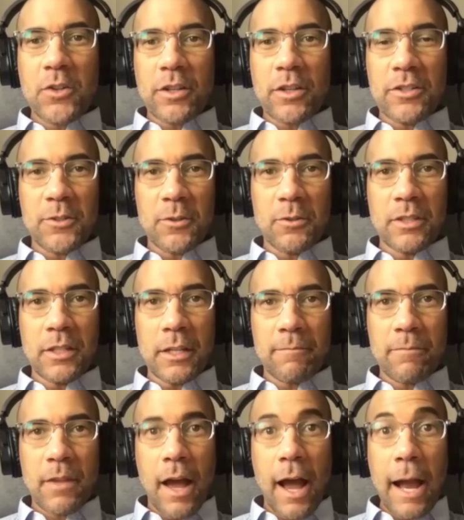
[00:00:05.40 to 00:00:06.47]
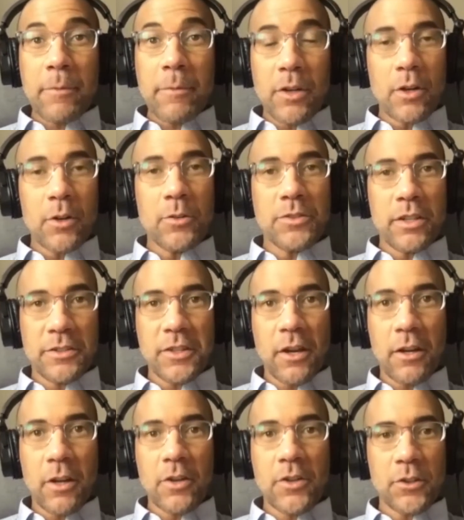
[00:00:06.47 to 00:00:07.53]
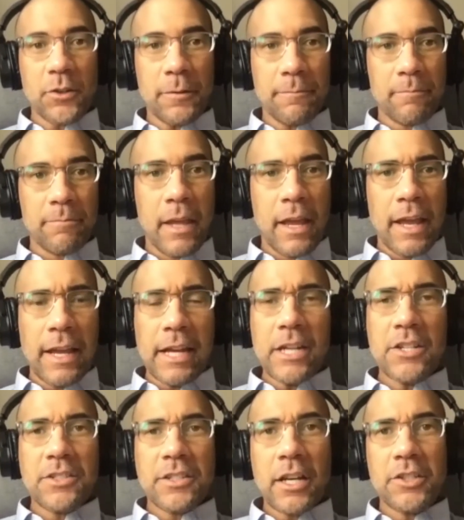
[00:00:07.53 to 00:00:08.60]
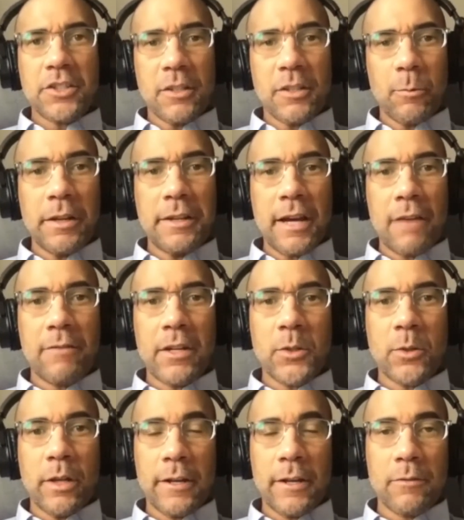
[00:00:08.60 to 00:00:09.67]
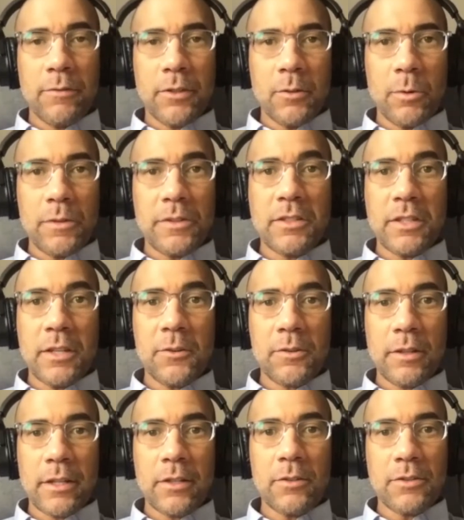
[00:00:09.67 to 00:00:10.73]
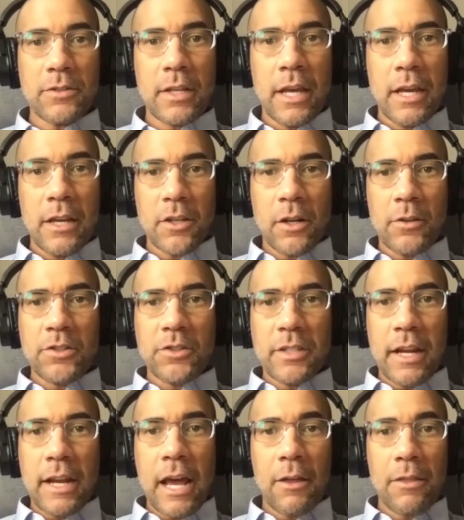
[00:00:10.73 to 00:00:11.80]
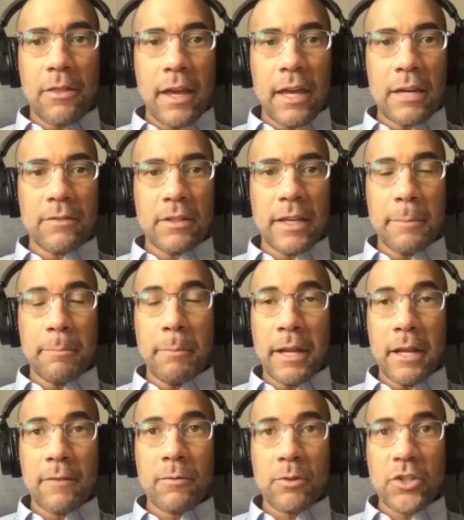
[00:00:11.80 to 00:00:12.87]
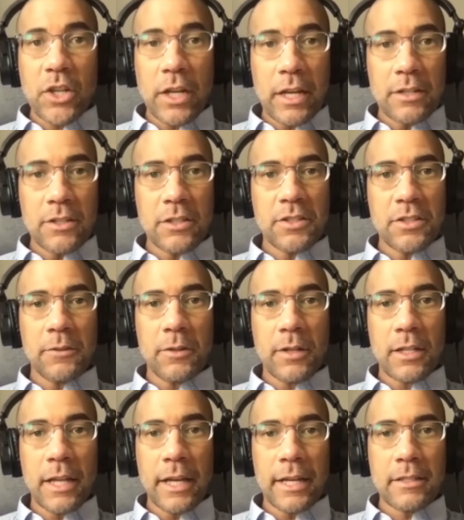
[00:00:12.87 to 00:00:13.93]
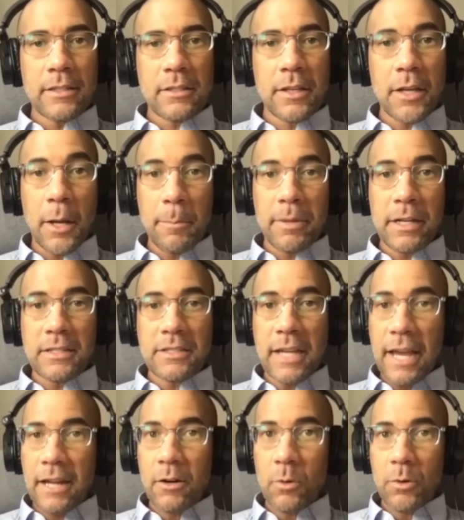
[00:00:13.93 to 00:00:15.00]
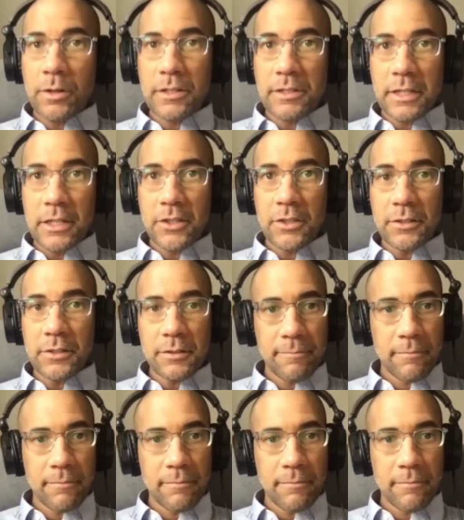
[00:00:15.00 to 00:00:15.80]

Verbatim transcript: Consulting. I'm your host, Hassan Archer. Each session, we dive into an interview with senior leaders to understand how they have led meaningful change inside their clients, companies, and organizations.